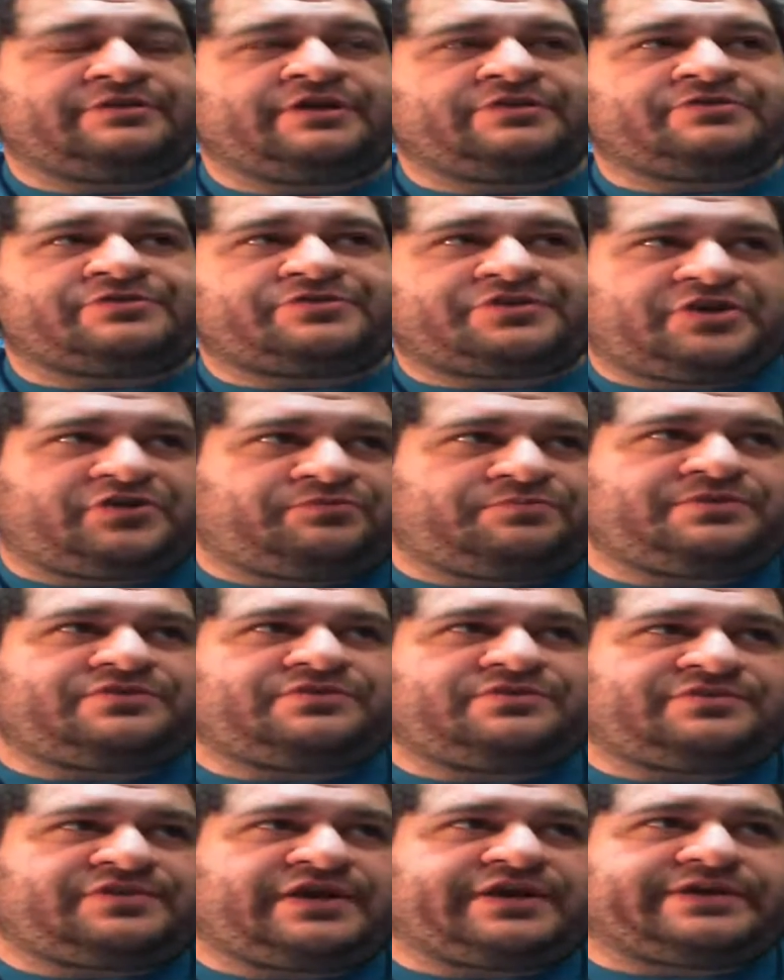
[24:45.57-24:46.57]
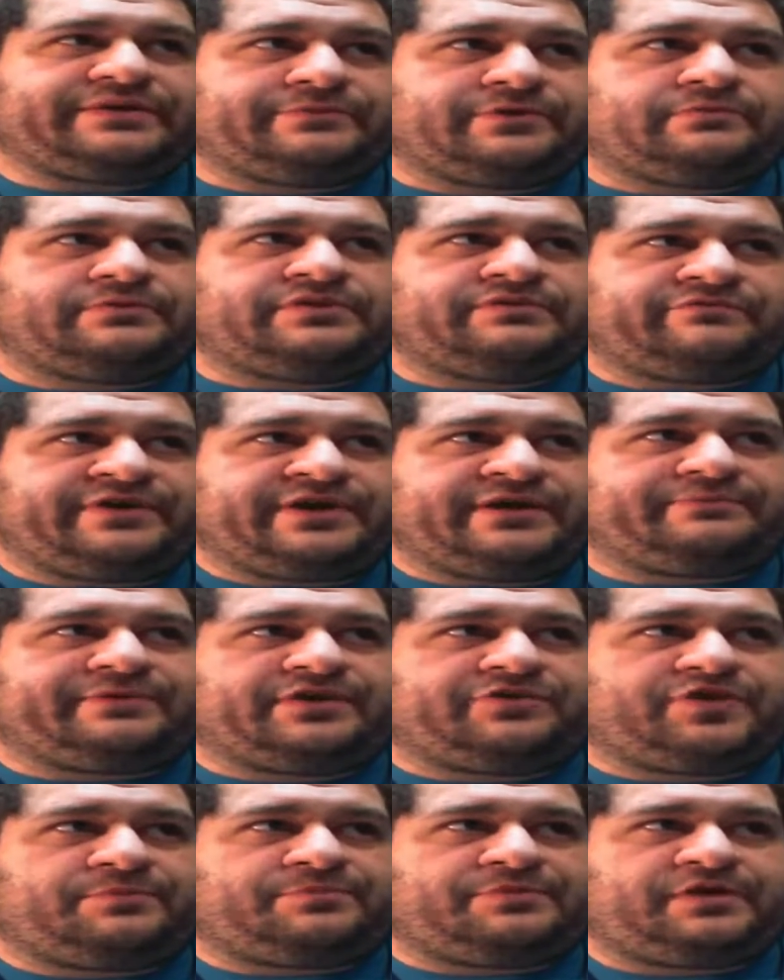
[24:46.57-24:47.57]
other stuff, but just take a moment and think
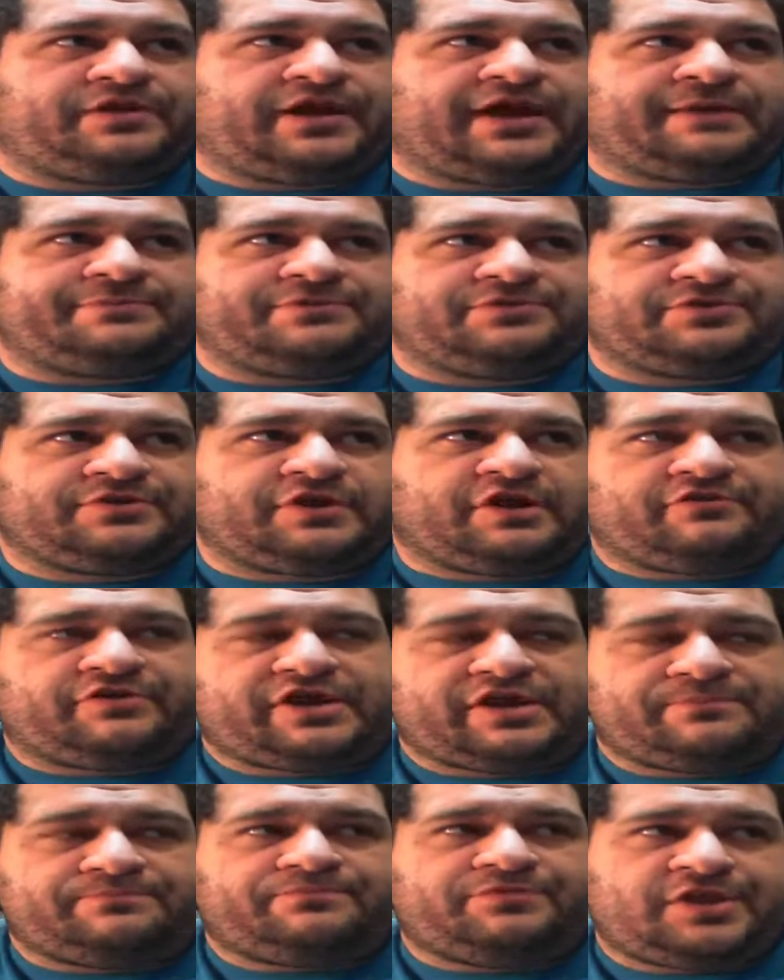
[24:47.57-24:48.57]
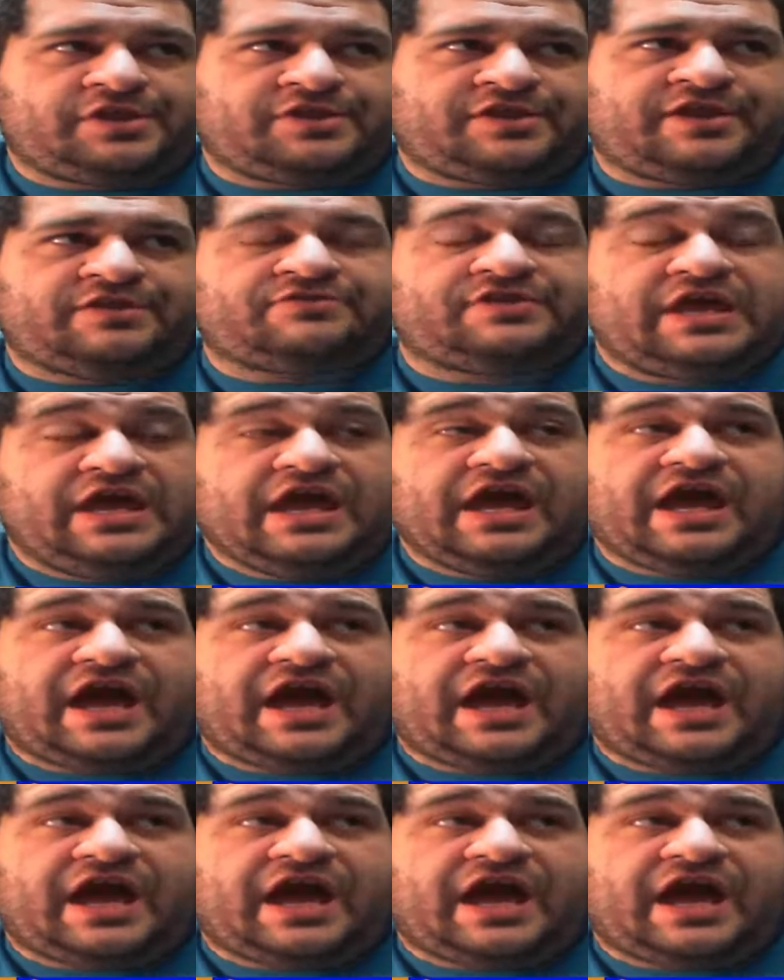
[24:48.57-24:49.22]
about something that happens good every day. It does.